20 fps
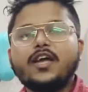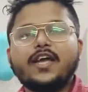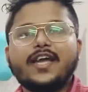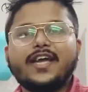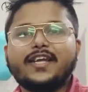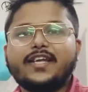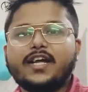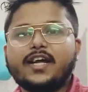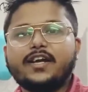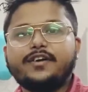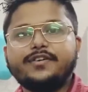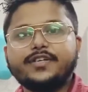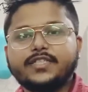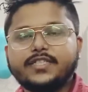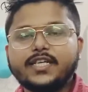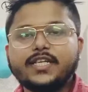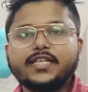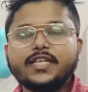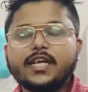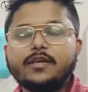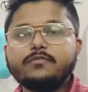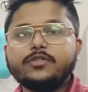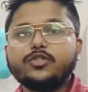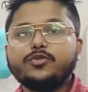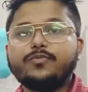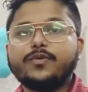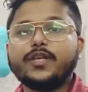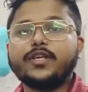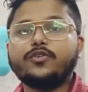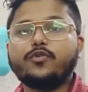In the recent times
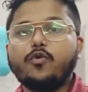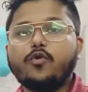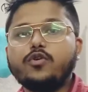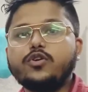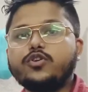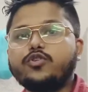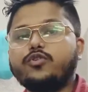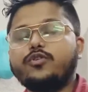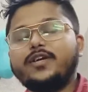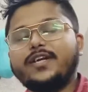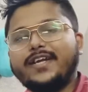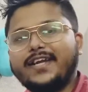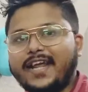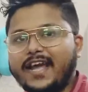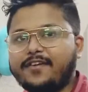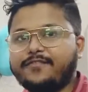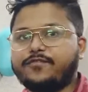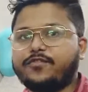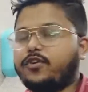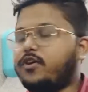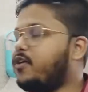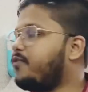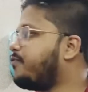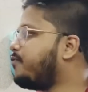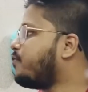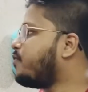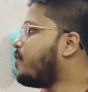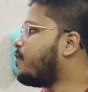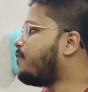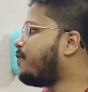we will go through depth of
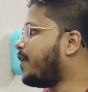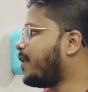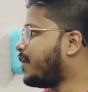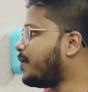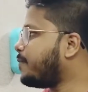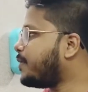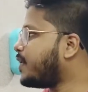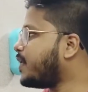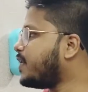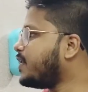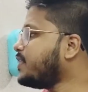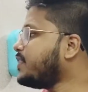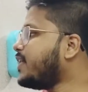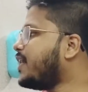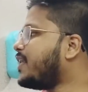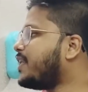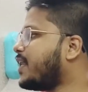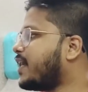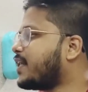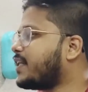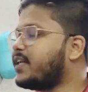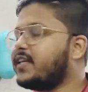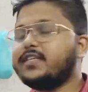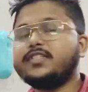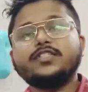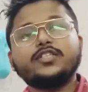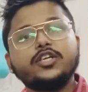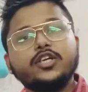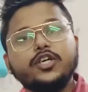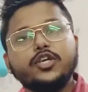fundamental analysis and technical
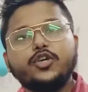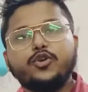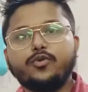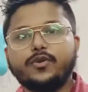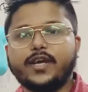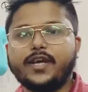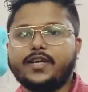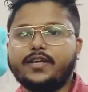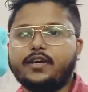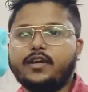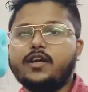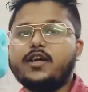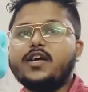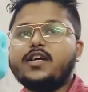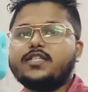analysis together.